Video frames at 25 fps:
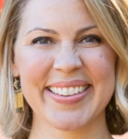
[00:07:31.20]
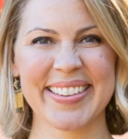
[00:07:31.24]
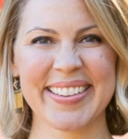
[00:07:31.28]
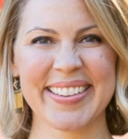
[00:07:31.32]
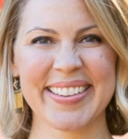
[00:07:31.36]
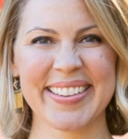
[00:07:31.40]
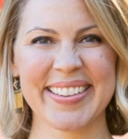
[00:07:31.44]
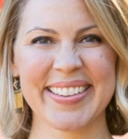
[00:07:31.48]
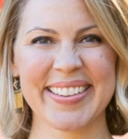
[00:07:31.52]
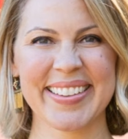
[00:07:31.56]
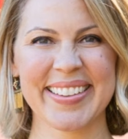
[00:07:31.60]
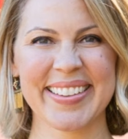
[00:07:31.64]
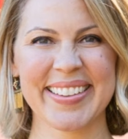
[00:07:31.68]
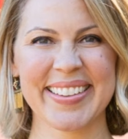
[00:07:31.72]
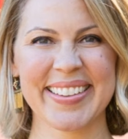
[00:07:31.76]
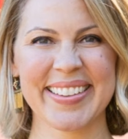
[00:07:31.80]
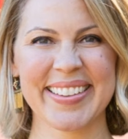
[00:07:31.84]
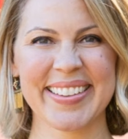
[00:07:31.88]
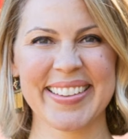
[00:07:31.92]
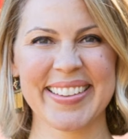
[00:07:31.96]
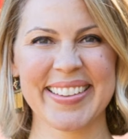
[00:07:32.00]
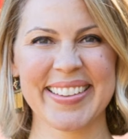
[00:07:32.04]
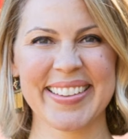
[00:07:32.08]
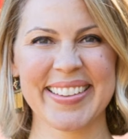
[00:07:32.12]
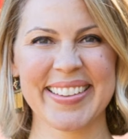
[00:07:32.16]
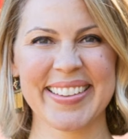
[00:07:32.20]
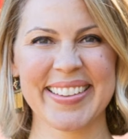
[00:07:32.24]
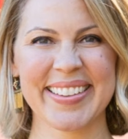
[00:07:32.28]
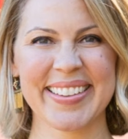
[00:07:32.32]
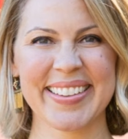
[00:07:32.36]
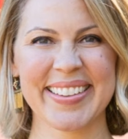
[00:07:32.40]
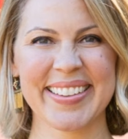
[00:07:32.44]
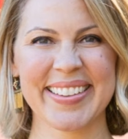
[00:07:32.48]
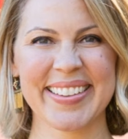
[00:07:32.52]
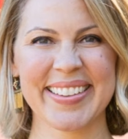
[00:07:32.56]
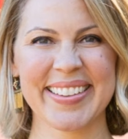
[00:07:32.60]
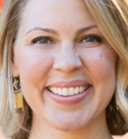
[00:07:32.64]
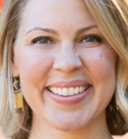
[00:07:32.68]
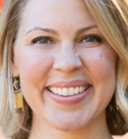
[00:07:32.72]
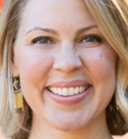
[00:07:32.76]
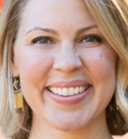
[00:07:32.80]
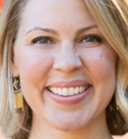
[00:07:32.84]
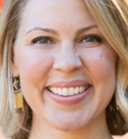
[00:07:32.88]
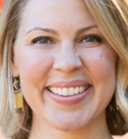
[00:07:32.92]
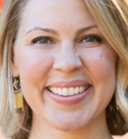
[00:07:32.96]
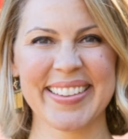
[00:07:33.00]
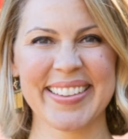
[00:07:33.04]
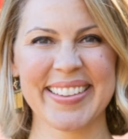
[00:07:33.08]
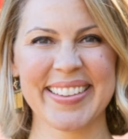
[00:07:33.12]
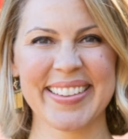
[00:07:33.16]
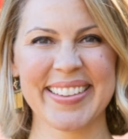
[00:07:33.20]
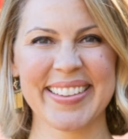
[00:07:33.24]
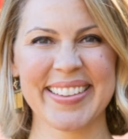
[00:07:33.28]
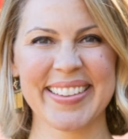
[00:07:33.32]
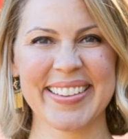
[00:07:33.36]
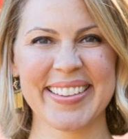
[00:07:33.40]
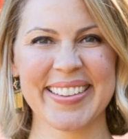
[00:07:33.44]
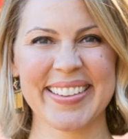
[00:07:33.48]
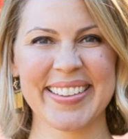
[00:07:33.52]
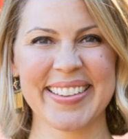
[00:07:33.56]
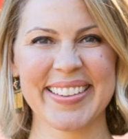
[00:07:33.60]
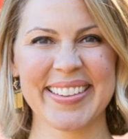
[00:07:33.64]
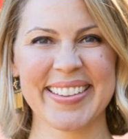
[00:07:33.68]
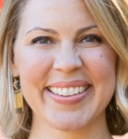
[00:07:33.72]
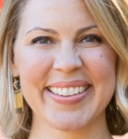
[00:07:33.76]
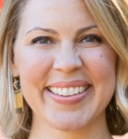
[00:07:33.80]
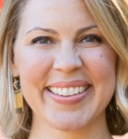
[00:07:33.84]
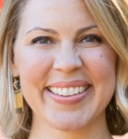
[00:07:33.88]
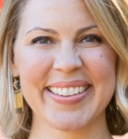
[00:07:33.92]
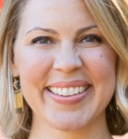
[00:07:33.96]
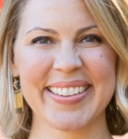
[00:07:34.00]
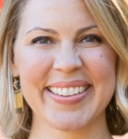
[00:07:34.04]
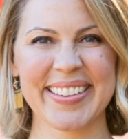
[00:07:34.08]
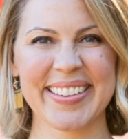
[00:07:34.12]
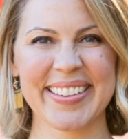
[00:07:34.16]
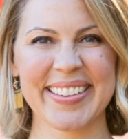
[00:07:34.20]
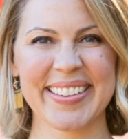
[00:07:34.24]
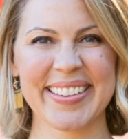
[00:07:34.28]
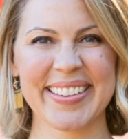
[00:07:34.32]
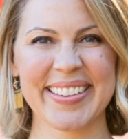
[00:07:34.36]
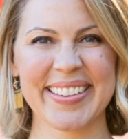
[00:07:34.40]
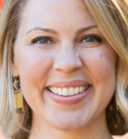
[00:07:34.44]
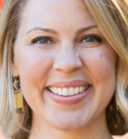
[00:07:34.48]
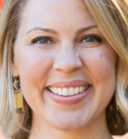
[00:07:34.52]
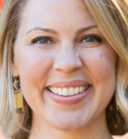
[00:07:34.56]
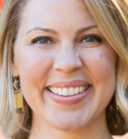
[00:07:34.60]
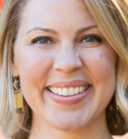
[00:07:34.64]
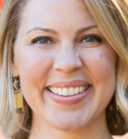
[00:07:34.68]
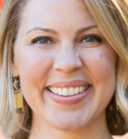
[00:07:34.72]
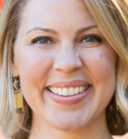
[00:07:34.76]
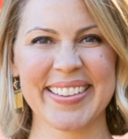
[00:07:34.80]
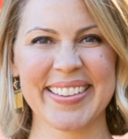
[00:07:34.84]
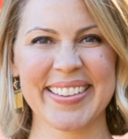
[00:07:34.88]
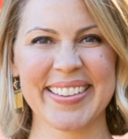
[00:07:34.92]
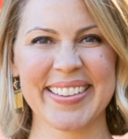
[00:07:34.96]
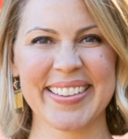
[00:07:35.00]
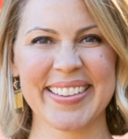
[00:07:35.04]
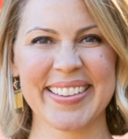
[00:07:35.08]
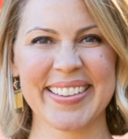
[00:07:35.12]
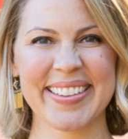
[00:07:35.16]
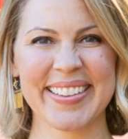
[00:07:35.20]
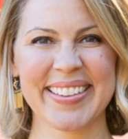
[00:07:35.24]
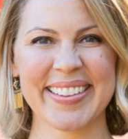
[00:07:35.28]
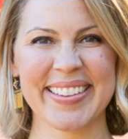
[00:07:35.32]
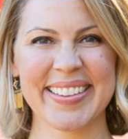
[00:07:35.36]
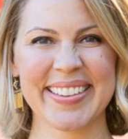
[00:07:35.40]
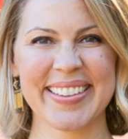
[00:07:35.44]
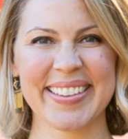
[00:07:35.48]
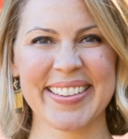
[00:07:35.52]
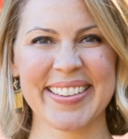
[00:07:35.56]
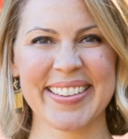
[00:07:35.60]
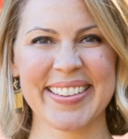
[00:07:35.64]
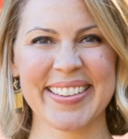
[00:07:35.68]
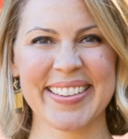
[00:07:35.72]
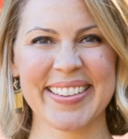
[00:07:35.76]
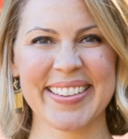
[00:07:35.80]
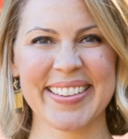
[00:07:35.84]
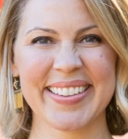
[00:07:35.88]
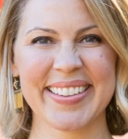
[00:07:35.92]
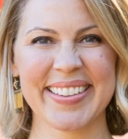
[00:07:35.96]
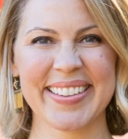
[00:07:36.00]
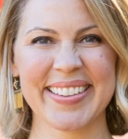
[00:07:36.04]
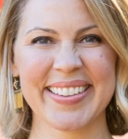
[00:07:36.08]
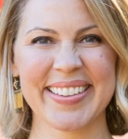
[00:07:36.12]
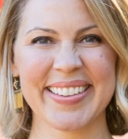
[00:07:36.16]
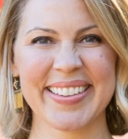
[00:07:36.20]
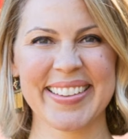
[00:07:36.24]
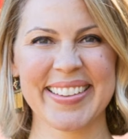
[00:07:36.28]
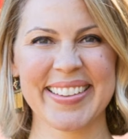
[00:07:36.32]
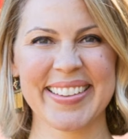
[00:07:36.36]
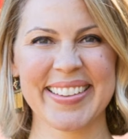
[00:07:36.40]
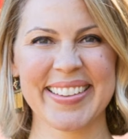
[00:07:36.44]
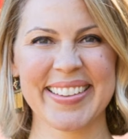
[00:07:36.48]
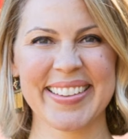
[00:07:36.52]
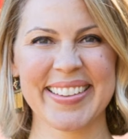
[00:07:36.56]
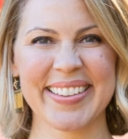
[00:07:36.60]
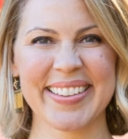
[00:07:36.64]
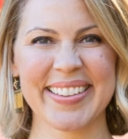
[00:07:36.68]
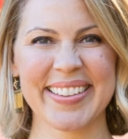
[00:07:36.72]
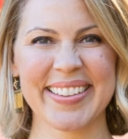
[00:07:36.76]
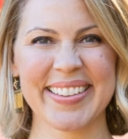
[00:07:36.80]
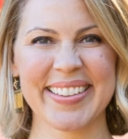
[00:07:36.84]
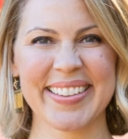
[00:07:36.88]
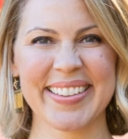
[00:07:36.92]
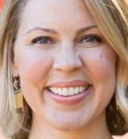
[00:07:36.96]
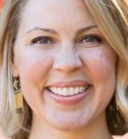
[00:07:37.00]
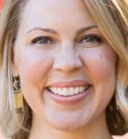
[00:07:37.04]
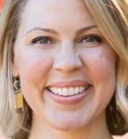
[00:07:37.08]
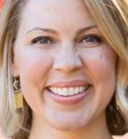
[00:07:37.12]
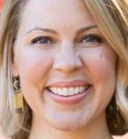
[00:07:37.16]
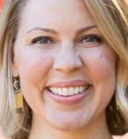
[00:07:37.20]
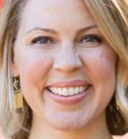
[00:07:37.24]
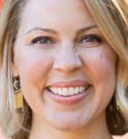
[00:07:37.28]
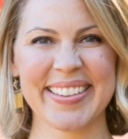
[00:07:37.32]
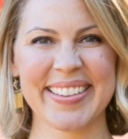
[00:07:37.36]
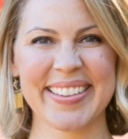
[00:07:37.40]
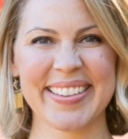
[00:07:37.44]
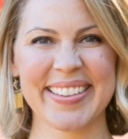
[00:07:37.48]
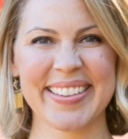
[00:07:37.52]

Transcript: This is a still picture; no speech is visible.